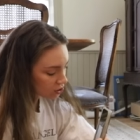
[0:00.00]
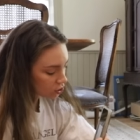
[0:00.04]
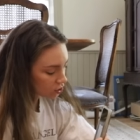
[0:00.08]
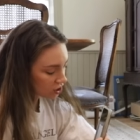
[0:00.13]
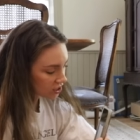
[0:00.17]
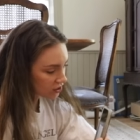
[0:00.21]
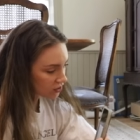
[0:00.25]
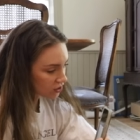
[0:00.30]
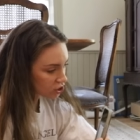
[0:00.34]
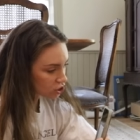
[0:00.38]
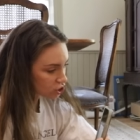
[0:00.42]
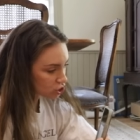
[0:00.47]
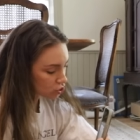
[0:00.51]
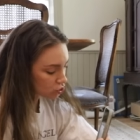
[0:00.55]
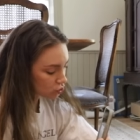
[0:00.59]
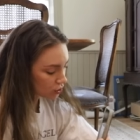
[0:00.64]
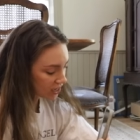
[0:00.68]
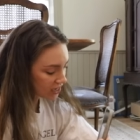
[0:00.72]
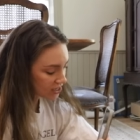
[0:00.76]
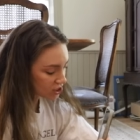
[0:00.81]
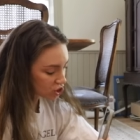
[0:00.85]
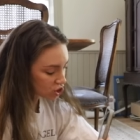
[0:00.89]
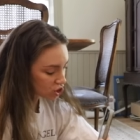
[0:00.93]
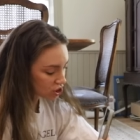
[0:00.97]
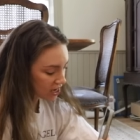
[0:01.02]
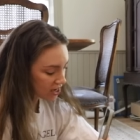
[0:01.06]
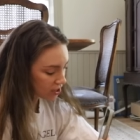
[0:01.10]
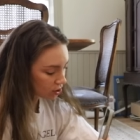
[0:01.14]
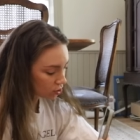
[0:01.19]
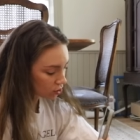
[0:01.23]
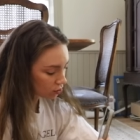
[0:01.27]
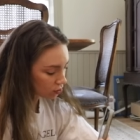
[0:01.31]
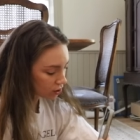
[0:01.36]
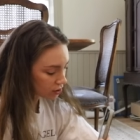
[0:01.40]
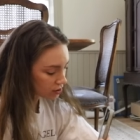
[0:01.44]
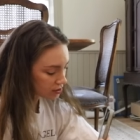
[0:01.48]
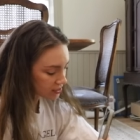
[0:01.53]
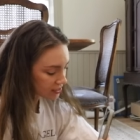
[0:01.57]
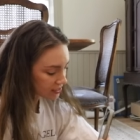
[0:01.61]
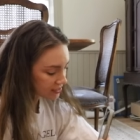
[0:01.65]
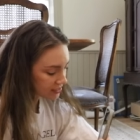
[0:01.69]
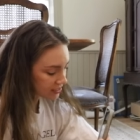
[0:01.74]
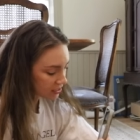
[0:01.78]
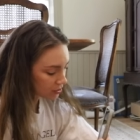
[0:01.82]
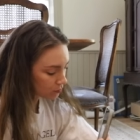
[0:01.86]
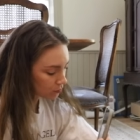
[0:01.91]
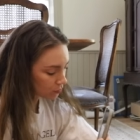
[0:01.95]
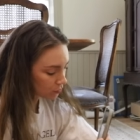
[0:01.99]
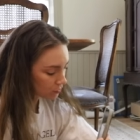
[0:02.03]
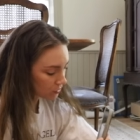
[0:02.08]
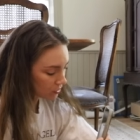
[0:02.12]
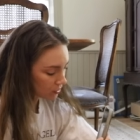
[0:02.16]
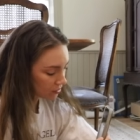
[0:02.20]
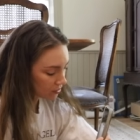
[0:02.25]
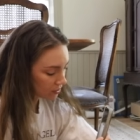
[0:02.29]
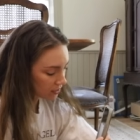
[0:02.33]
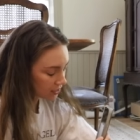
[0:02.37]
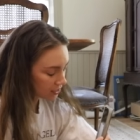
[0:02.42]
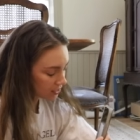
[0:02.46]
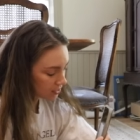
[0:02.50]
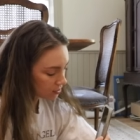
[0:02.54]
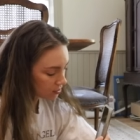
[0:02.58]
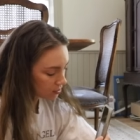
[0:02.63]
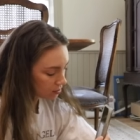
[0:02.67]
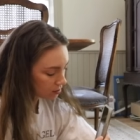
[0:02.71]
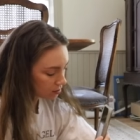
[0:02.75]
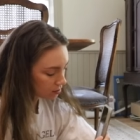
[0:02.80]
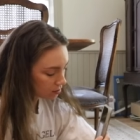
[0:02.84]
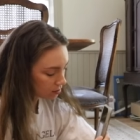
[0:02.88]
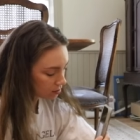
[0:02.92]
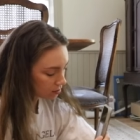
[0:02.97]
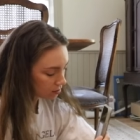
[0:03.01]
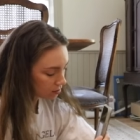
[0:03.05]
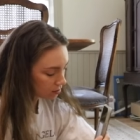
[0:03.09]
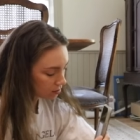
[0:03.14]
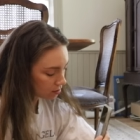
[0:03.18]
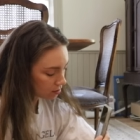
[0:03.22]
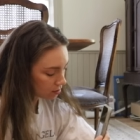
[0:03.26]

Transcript: you think like the straight it. shaker looks contemporary? Yeah.